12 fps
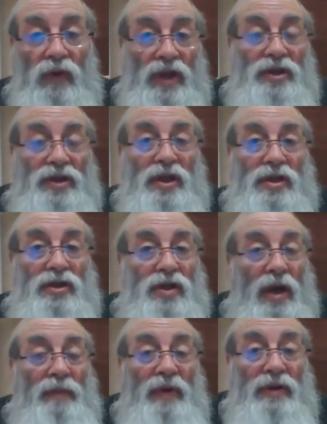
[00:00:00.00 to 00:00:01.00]
Let's just
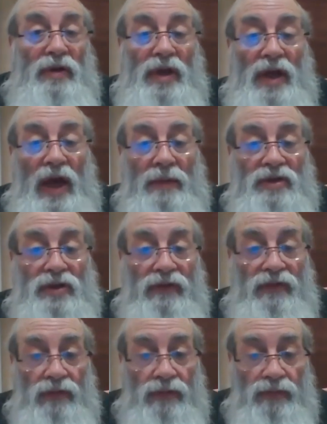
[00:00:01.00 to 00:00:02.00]
jump into the Yam
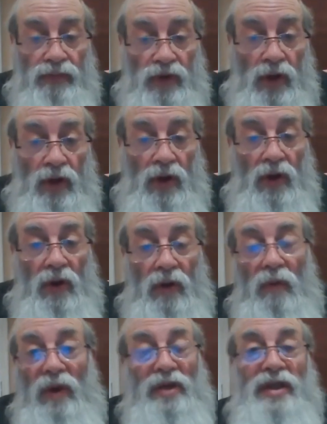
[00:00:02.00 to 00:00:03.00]
Suf.
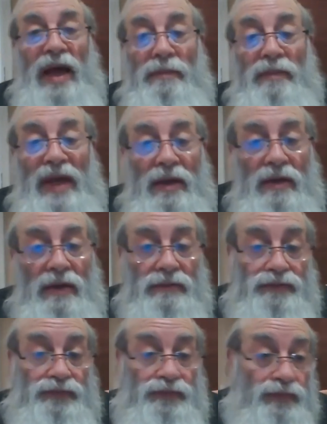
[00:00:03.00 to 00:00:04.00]
What does that mean?
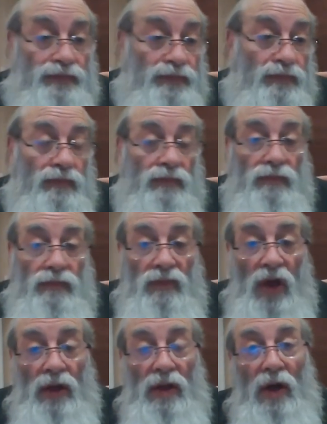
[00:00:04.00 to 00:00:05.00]

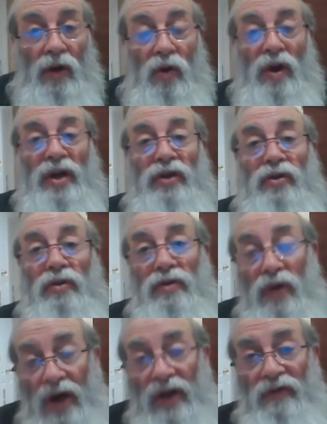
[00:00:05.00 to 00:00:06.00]
According to
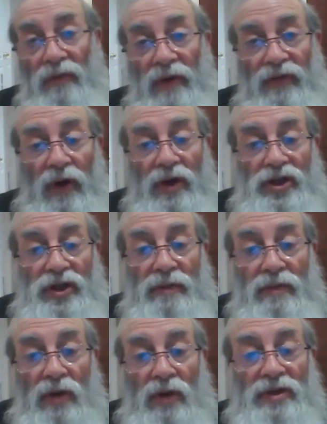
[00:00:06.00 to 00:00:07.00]
Roiv Mefarshim,
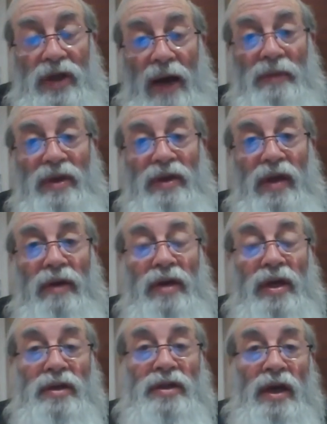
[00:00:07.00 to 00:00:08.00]
most
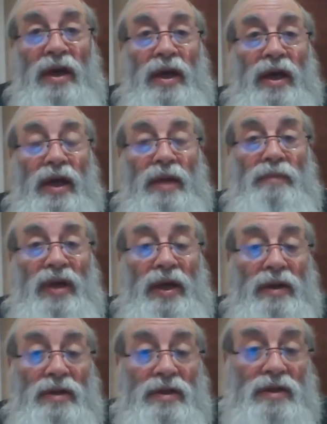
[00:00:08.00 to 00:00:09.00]
commentaries, it
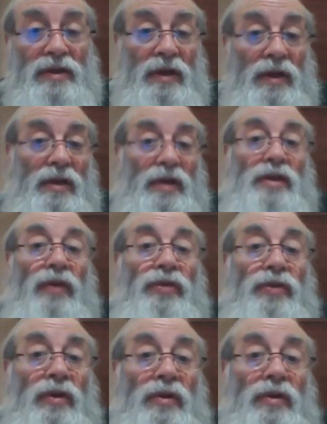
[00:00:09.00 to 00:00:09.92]
means there's nothing